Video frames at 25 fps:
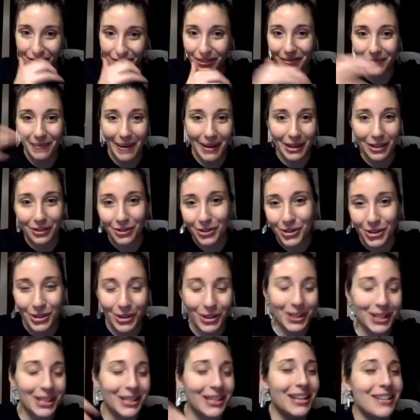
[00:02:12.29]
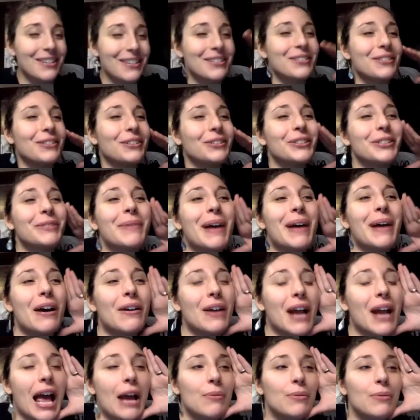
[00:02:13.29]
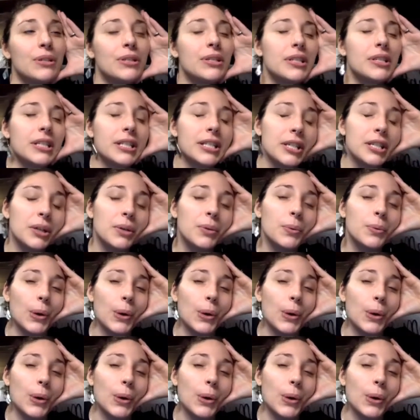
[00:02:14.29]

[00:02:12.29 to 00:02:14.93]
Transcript: my little journey that I just told you about, I was still